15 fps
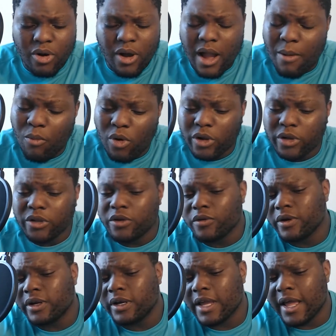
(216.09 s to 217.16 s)
I'm
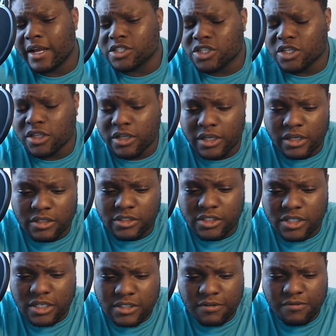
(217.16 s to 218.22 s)
wondering actually,
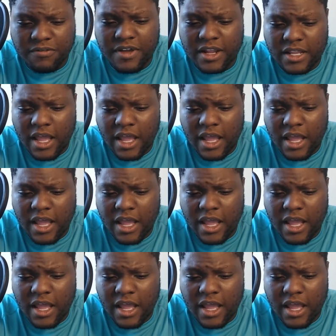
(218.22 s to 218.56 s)
just in fact,